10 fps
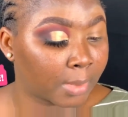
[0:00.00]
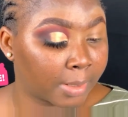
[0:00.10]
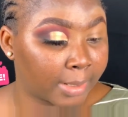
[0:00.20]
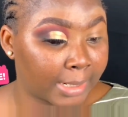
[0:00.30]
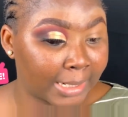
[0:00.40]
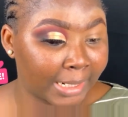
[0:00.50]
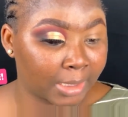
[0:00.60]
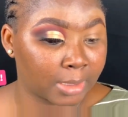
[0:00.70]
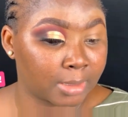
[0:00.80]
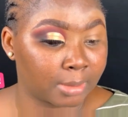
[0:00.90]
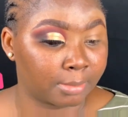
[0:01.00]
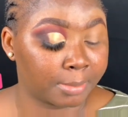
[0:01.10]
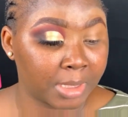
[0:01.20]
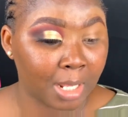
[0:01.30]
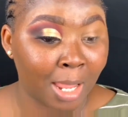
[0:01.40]
and I like it. I
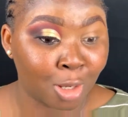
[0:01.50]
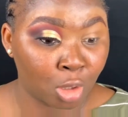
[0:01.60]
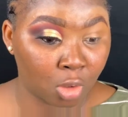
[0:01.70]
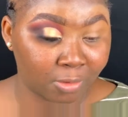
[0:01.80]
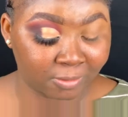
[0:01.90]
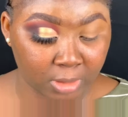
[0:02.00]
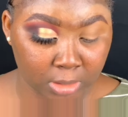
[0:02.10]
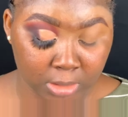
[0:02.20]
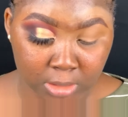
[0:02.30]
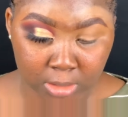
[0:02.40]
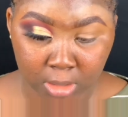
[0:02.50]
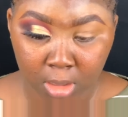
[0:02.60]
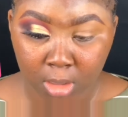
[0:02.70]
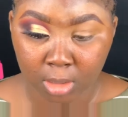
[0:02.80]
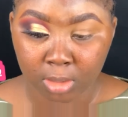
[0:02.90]
mean, I love it.
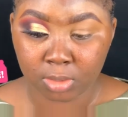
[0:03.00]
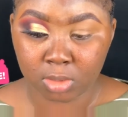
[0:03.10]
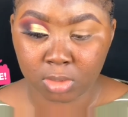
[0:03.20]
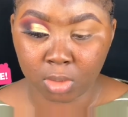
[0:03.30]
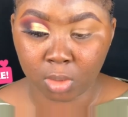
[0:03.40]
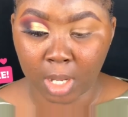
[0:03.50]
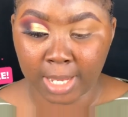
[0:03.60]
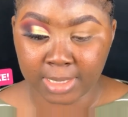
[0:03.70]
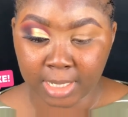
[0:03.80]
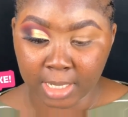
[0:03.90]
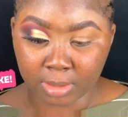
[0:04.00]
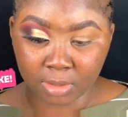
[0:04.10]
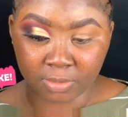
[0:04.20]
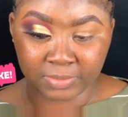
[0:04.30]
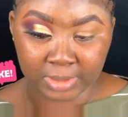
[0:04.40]
So at the
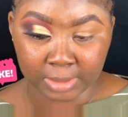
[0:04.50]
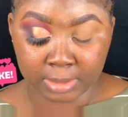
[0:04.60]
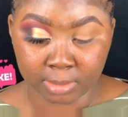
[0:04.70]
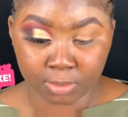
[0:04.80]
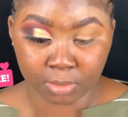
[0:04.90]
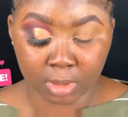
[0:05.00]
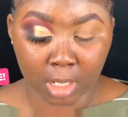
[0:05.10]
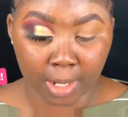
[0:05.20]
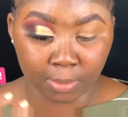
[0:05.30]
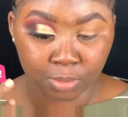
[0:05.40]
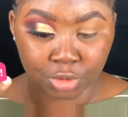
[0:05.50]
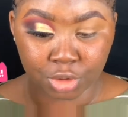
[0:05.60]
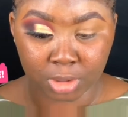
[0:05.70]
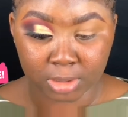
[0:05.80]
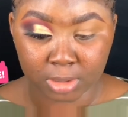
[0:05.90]
end of this look, I would
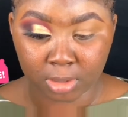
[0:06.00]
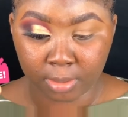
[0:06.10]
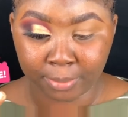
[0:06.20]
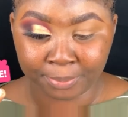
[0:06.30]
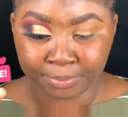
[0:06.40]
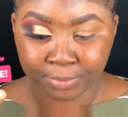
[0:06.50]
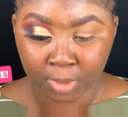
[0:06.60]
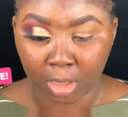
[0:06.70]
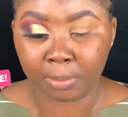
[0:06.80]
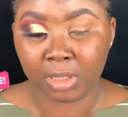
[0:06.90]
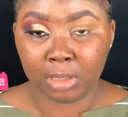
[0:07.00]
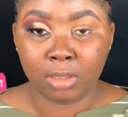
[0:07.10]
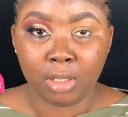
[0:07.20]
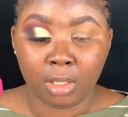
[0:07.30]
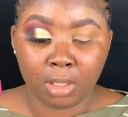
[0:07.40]
just at the
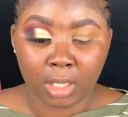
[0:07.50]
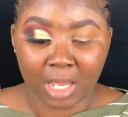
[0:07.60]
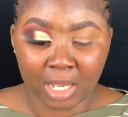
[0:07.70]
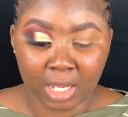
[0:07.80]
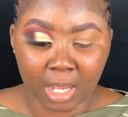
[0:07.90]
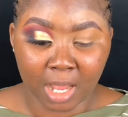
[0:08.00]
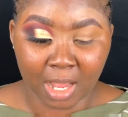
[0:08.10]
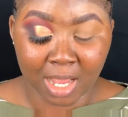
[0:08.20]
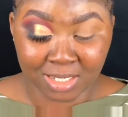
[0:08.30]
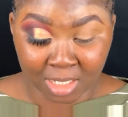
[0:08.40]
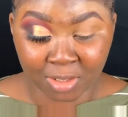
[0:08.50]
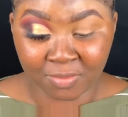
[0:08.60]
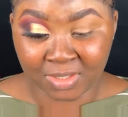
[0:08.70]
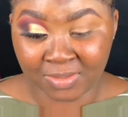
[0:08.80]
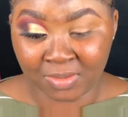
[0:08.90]
end
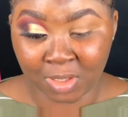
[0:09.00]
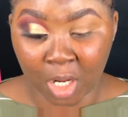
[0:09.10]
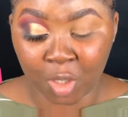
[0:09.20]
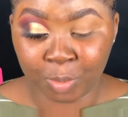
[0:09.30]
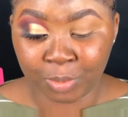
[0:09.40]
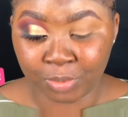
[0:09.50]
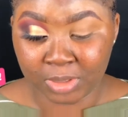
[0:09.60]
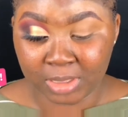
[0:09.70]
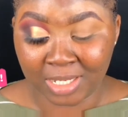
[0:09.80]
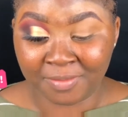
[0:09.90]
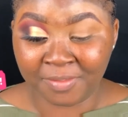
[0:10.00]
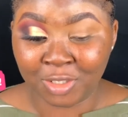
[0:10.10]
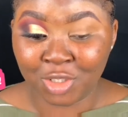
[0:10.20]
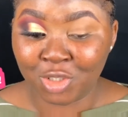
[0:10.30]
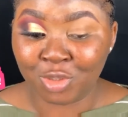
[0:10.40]
of this video, I'll put a
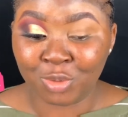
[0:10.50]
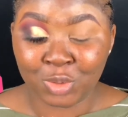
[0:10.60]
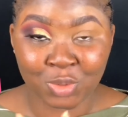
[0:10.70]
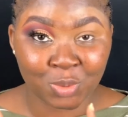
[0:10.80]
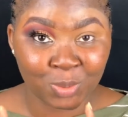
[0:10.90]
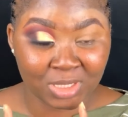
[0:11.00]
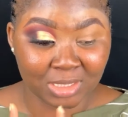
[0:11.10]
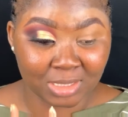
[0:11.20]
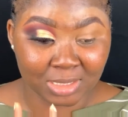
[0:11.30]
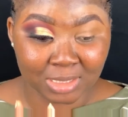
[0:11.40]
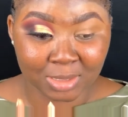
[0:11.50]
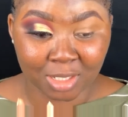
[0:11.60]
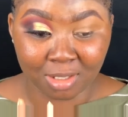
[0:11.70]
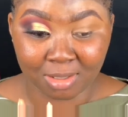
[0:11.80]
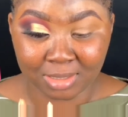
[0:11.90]
finished look to this,
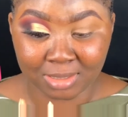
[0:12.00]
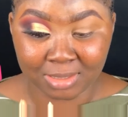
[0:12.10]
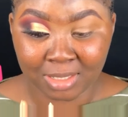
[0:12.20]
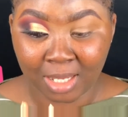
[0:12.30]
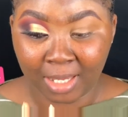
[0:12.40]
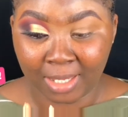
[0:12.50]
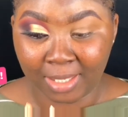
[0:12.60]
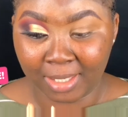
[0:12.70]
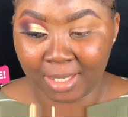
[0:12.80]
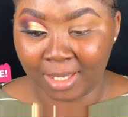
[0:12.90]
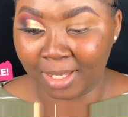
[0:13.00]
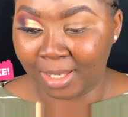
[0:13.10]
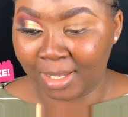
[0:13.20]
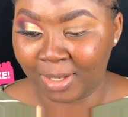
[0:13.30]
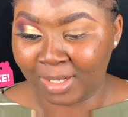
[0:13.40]
because yeah,
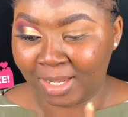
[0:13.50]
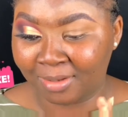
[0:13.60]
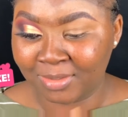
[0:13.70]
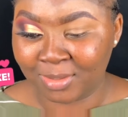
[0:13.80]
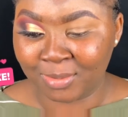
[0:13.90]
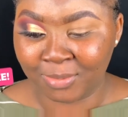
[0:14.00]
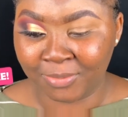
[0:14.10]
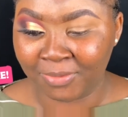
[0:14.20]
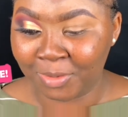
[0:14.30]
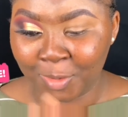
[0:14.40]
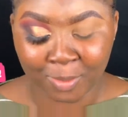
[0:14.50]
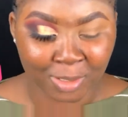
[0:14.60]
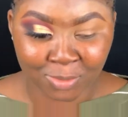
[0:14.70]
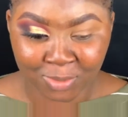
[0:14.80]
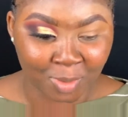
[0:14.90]
I'd have to film
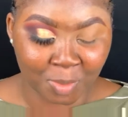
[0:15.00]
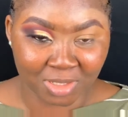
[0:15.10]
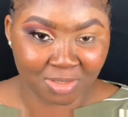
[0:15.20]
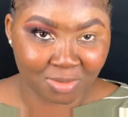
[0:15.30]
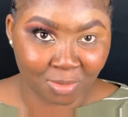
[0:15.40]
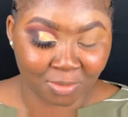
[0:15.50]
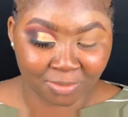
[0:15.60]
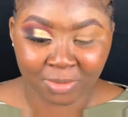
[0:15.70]
and do some other stuff.